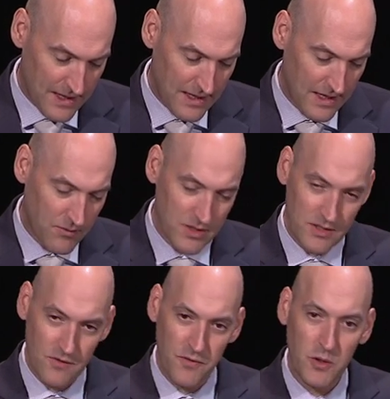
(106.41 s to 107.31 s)
And I want
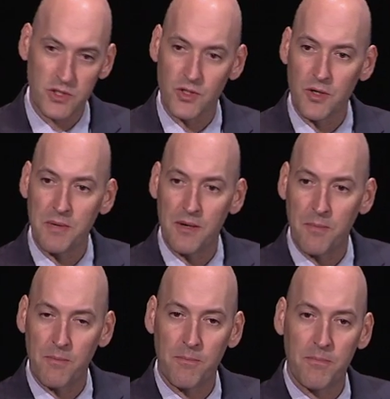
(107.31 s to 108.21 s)
to focus a little bit
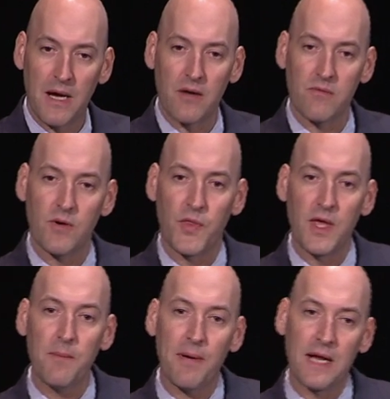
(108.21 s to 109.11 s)
about what the
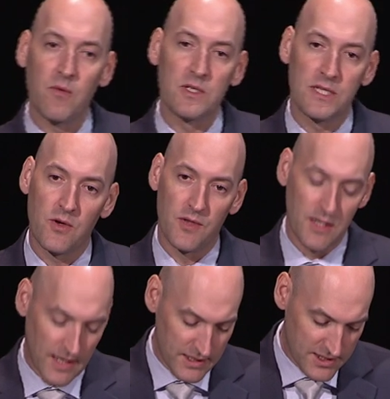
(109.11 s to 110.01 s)
impact was here in the
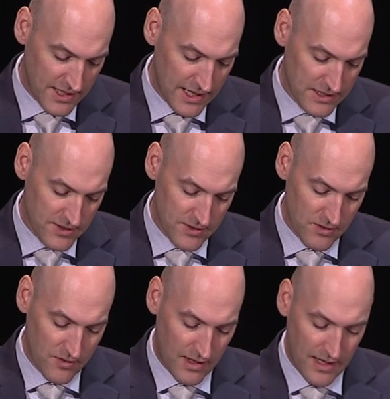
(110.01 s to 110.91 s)
United States,
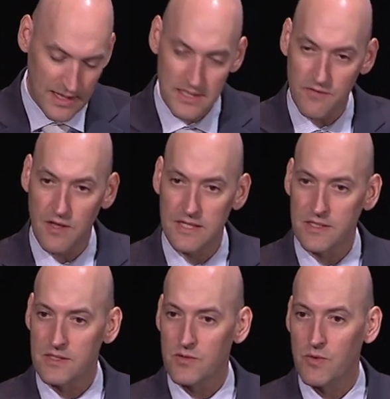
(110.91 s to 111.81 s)
the kinds of
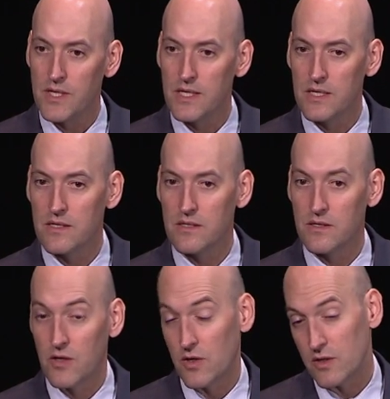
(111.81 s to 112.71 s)
lessons we
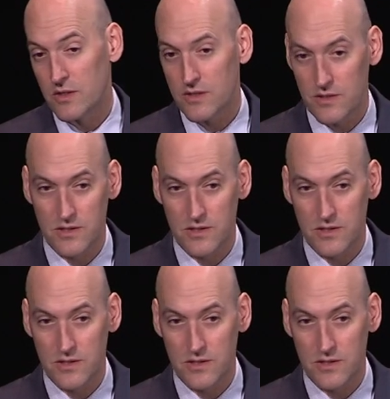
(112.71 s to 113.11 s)
learned,